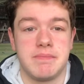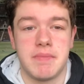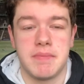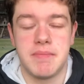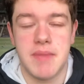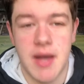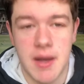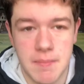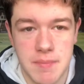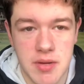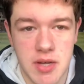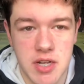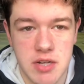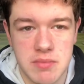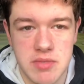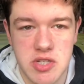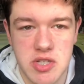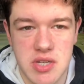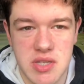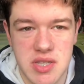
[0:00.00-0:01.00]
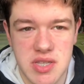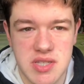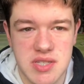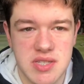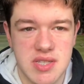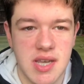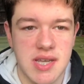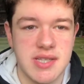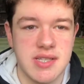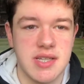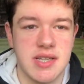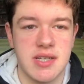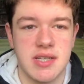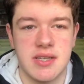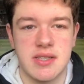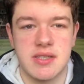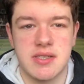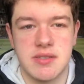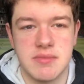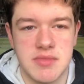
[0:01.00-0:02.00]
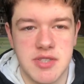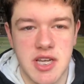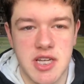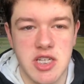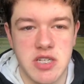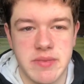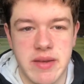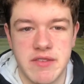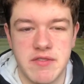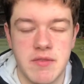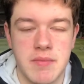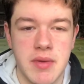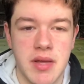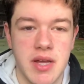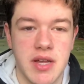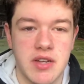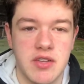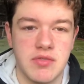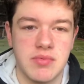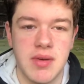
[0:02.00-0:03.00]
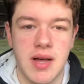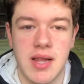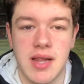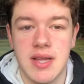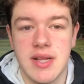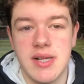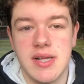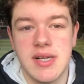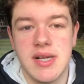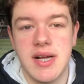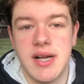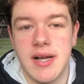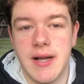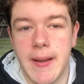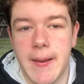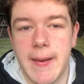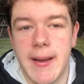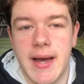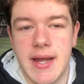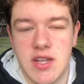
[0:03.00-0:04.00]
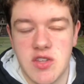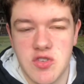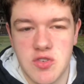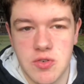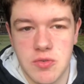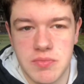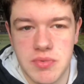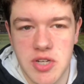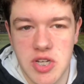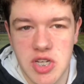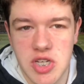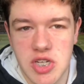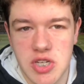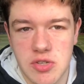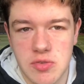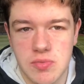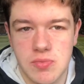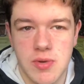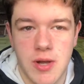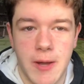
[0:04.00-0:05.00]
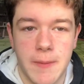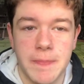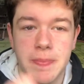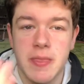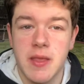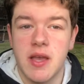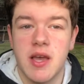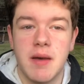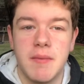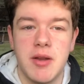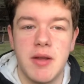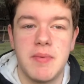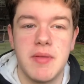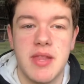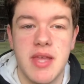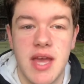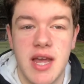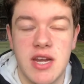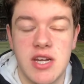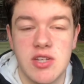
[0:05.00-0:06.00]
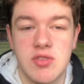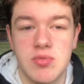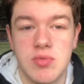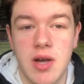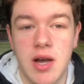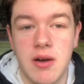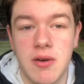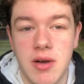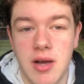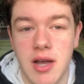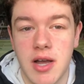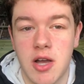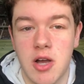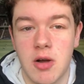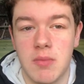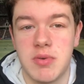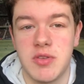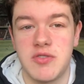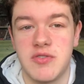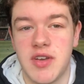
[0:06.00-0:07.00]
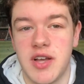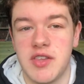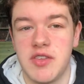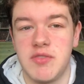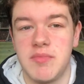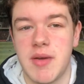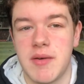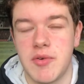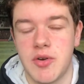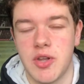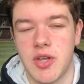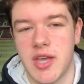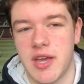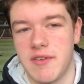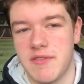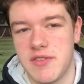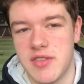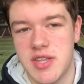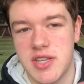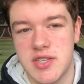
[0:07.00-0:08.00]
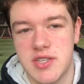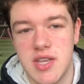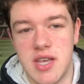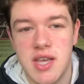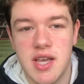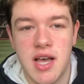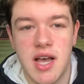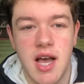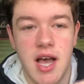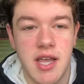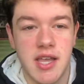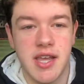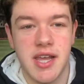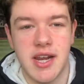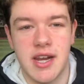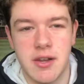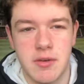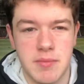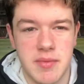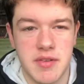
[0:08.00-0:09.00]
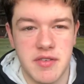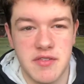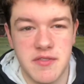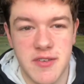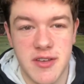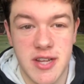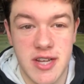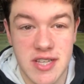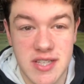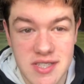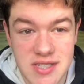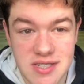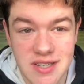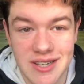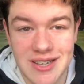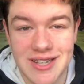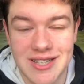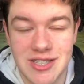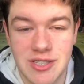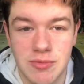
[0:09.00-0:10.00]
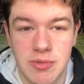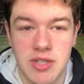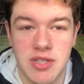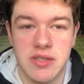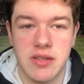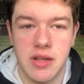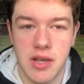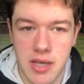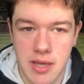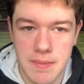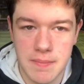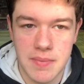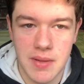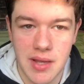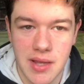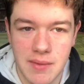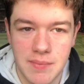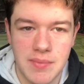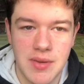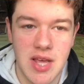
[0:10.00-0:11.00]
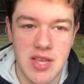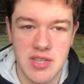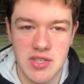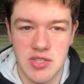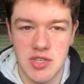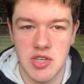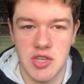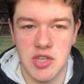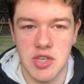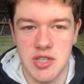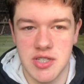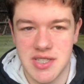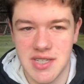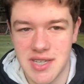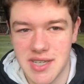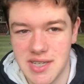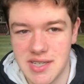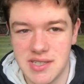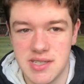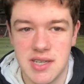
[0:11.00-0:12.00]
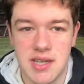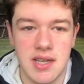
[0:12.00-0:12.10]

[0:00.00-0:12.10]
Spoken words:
how Burton have been doing this season, some Danger Men for Burton as well, and a score prediction as well. Coming up at the end as well, Cobblers fans, you may want to look out for this. You get a little bit of an insight into what it's like at Burton, places that you can go to eat,